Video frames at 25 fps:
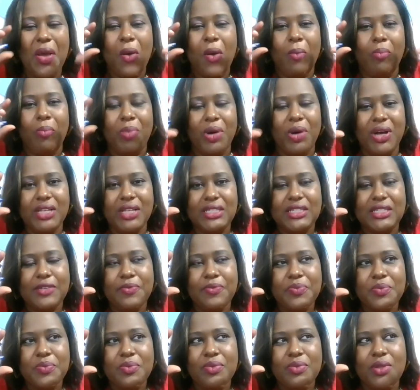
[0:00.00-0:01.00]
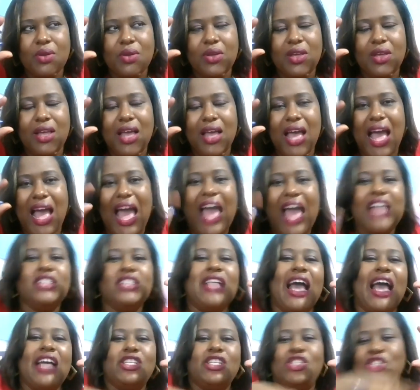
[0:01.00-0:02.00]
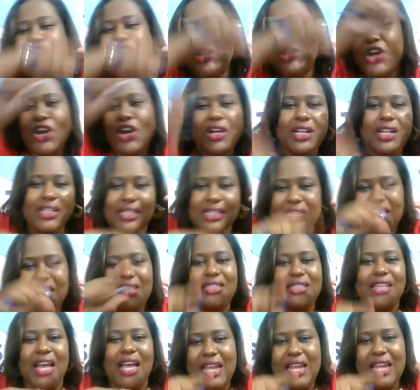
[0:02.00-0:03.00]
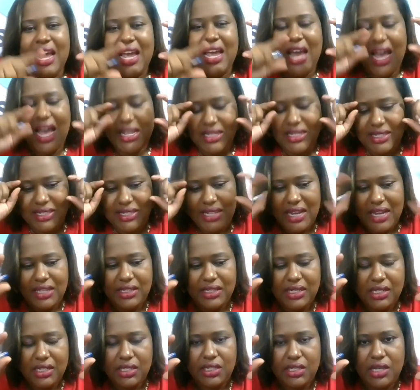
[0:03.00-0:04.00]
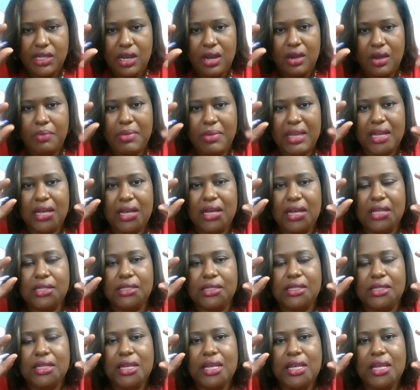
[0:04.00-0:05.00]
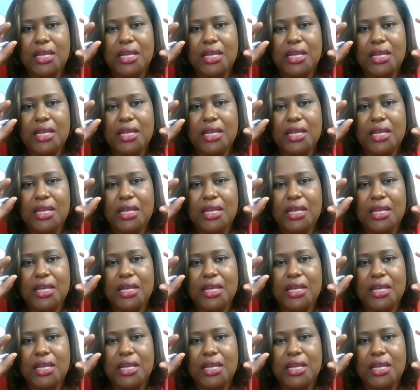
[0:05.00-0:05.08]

But I circled it and I sent it to her because